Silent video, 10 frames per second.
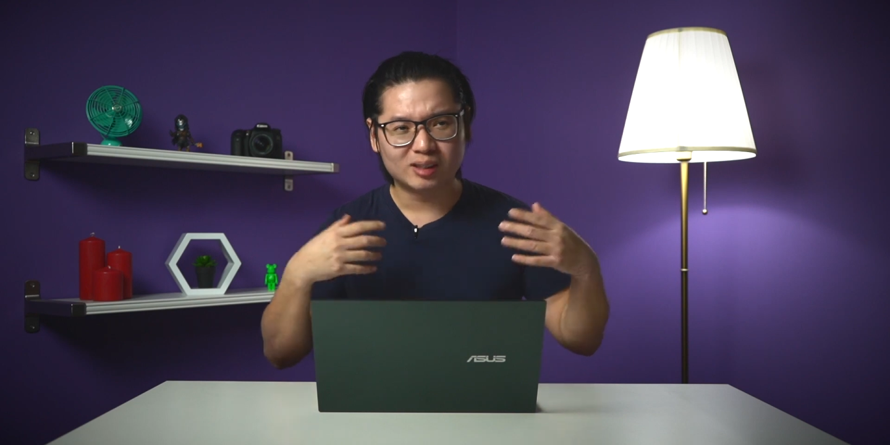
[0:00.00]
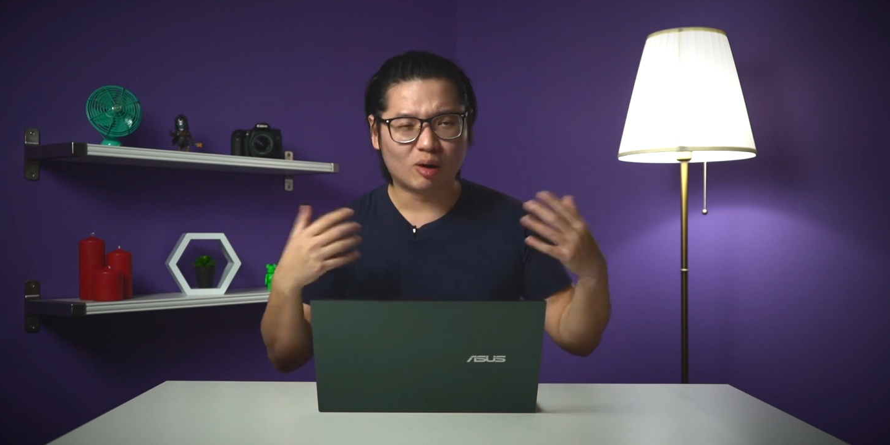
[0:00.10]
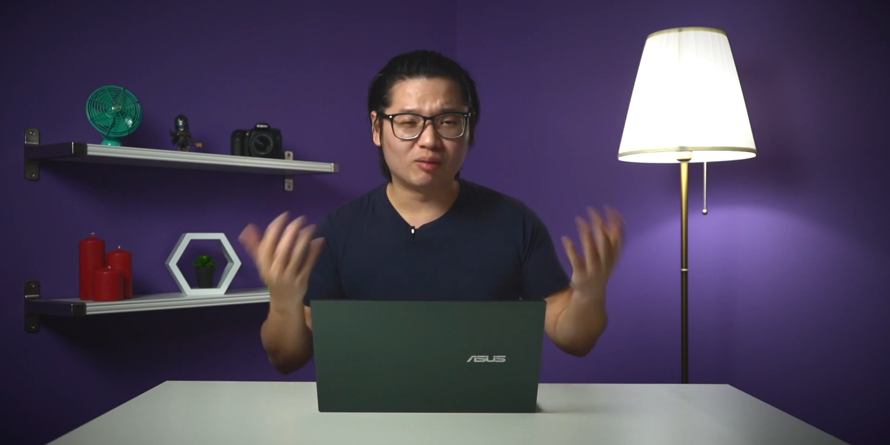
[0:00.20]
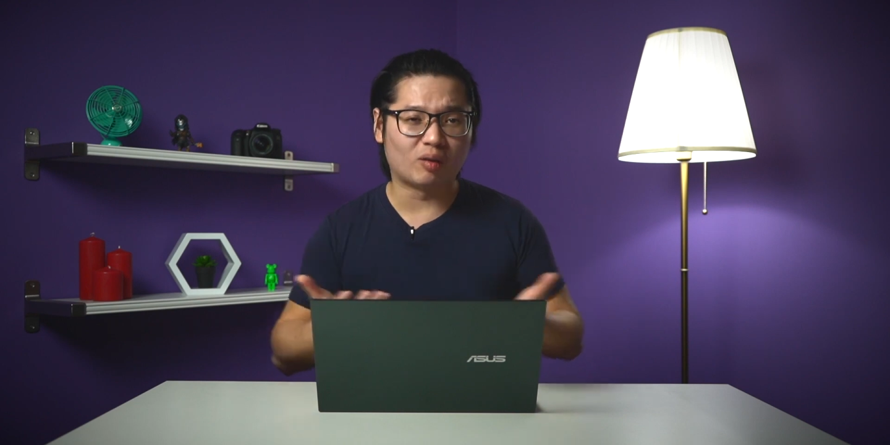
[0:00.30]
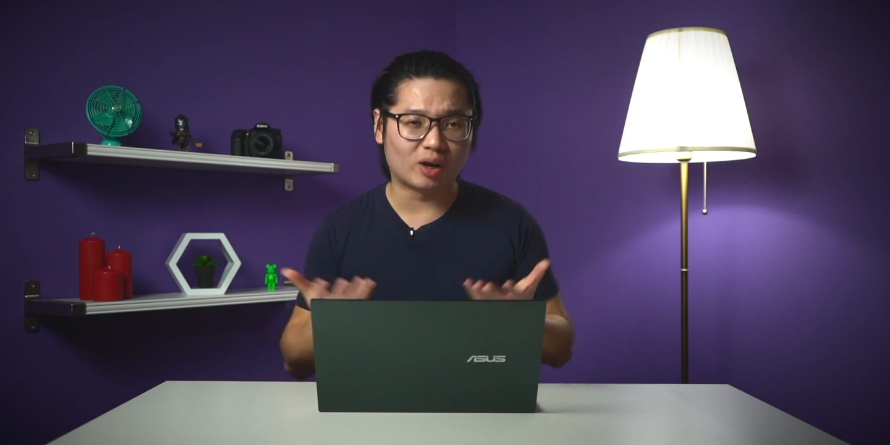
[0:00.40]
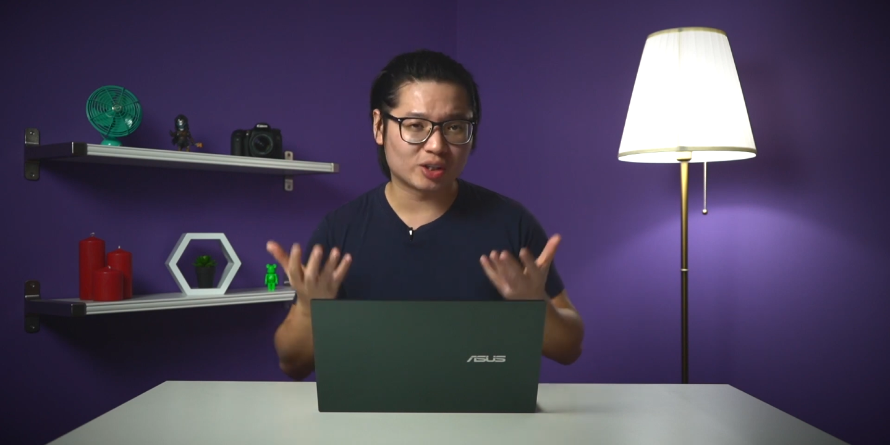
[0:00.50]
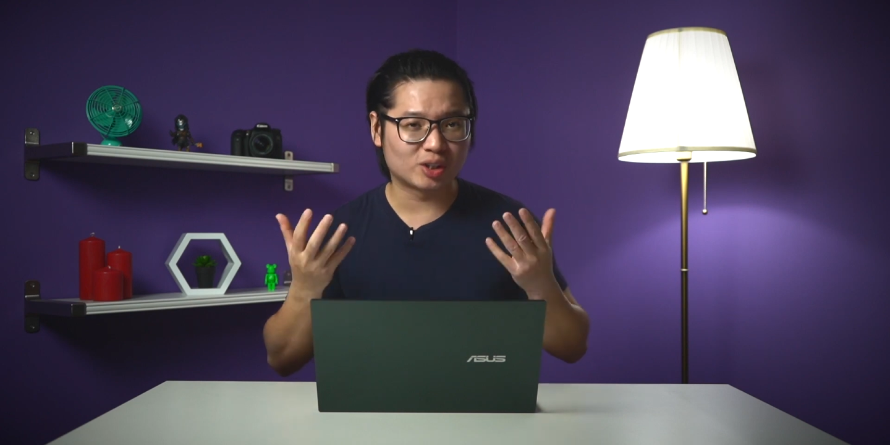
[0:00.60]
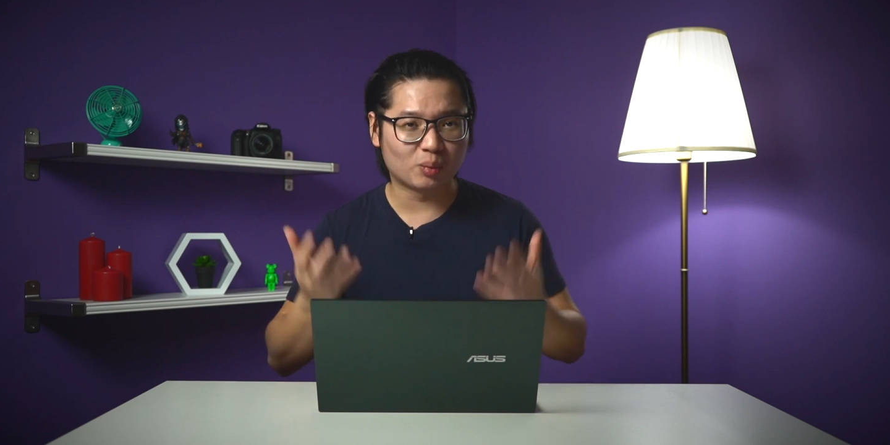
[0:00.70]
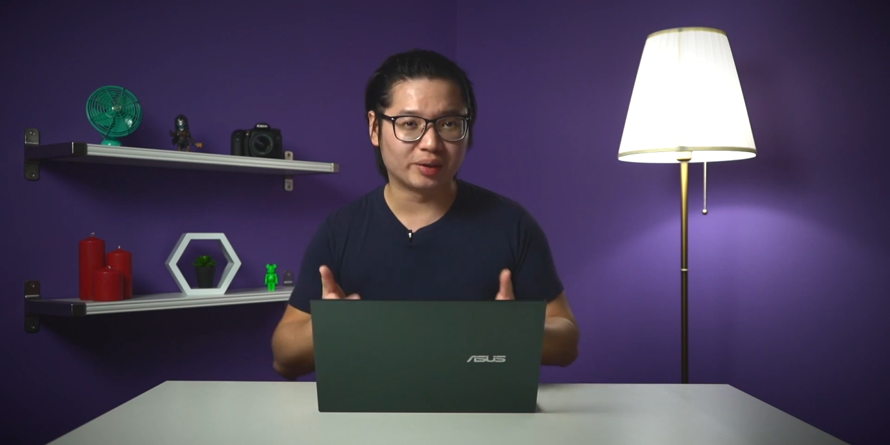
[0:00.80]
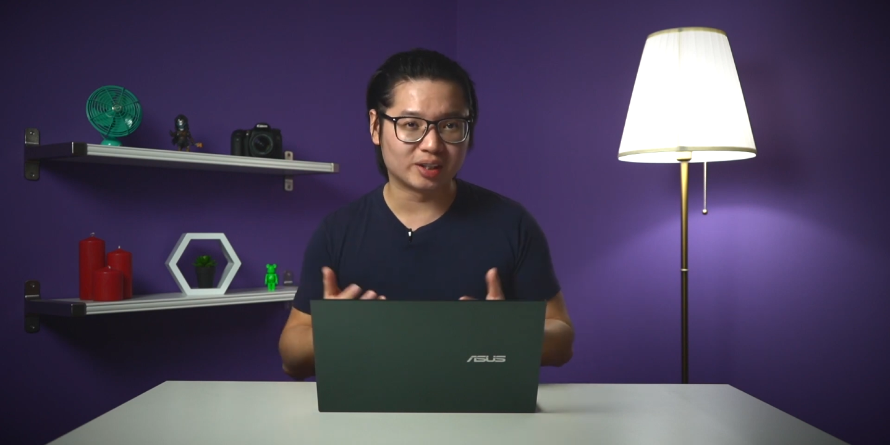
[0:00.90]

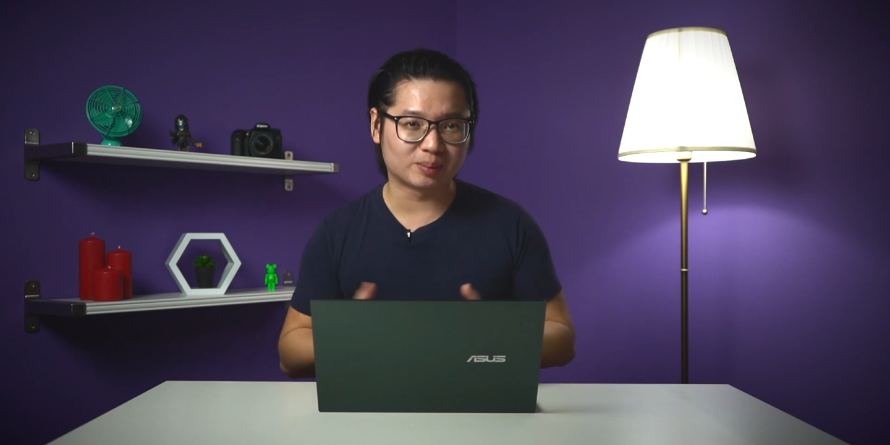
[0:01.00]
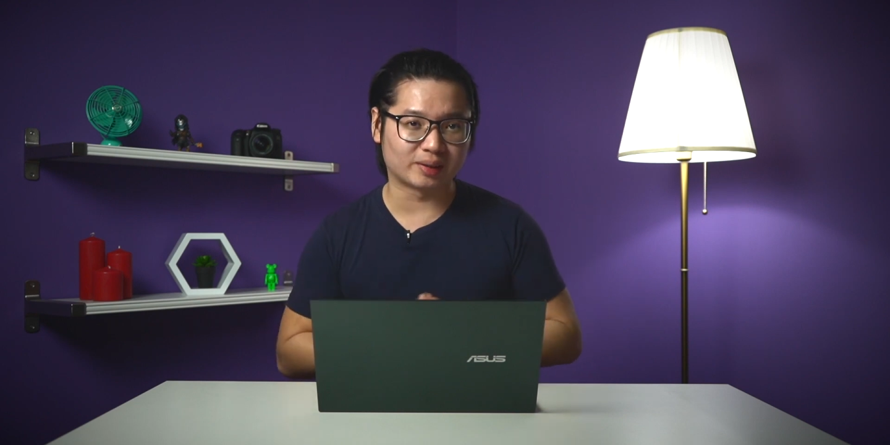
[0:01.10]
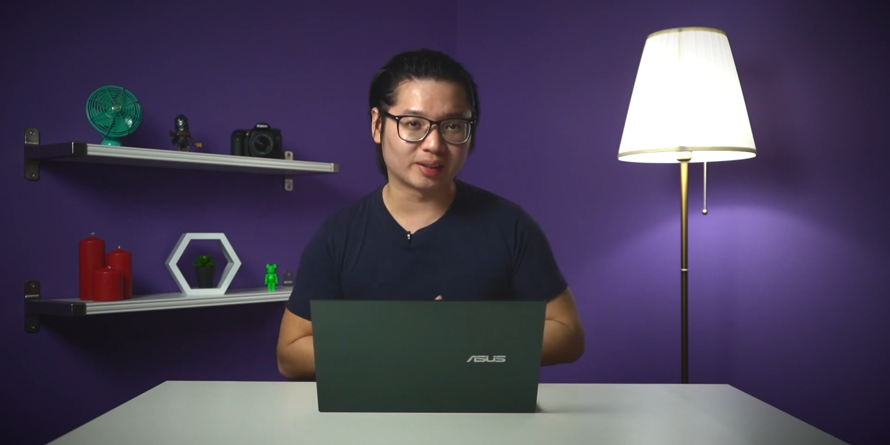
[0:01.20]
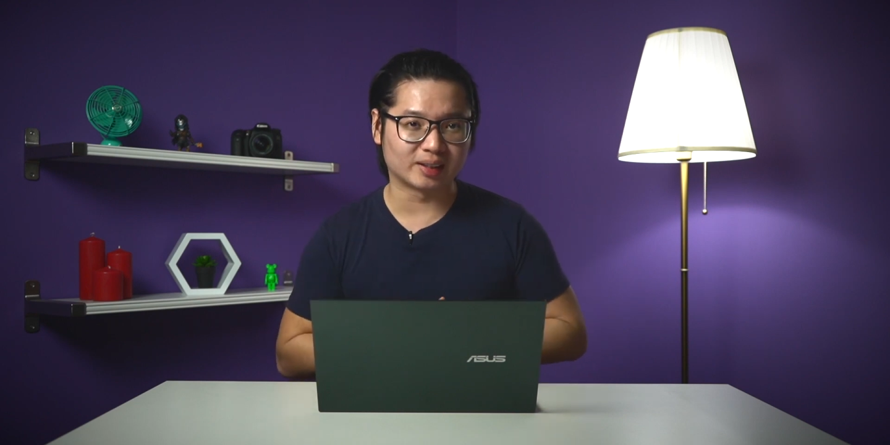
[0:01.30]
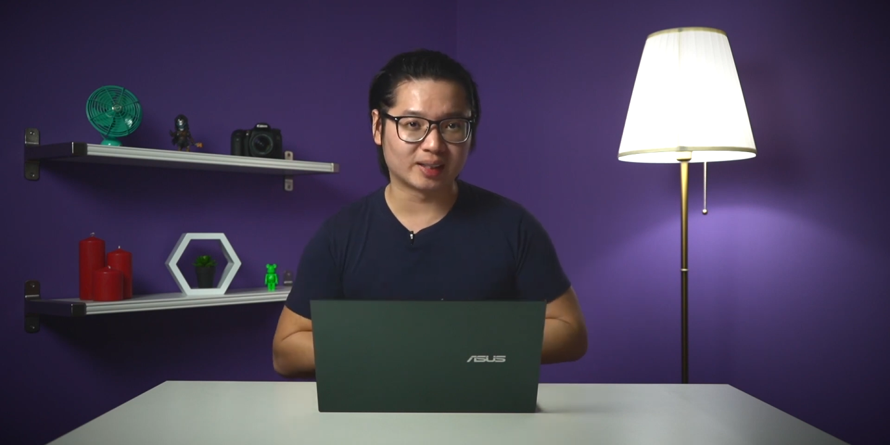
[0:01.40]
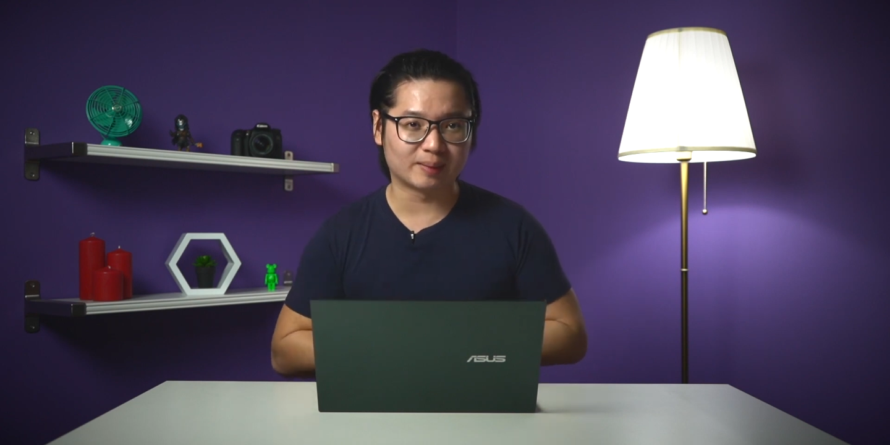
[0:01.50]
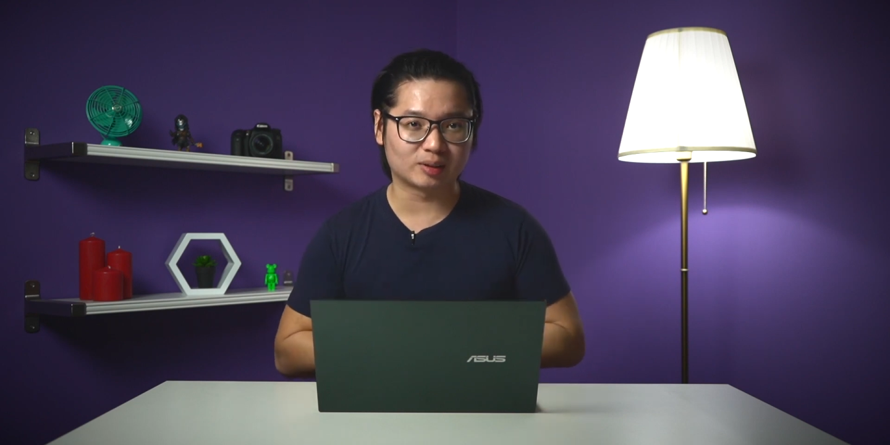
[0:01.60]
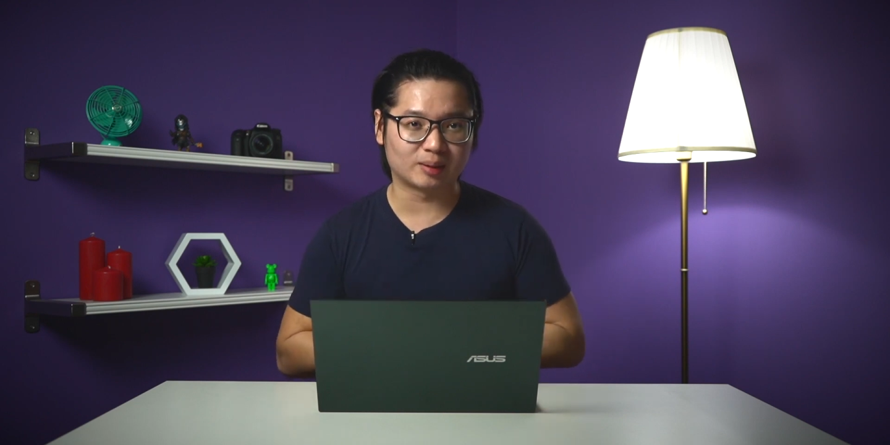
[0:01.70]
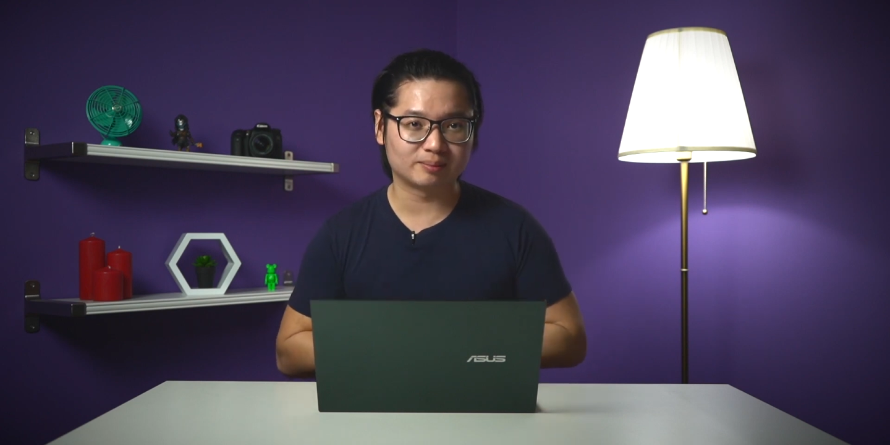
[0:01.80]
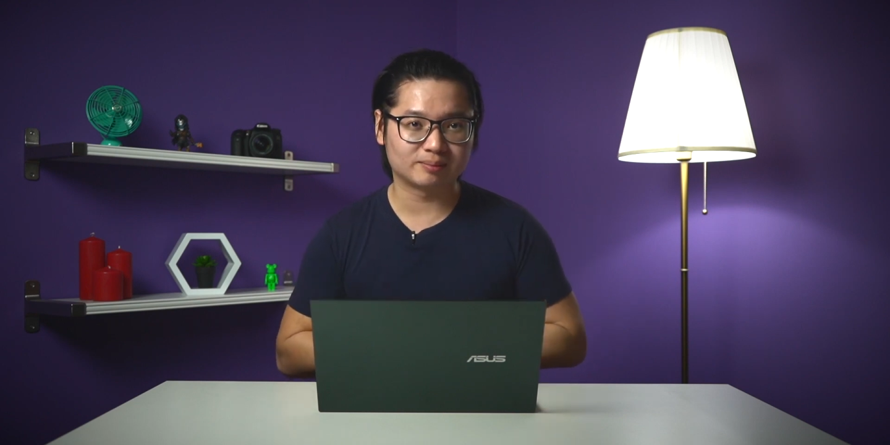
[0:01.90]
Overwatch with this particular laptop.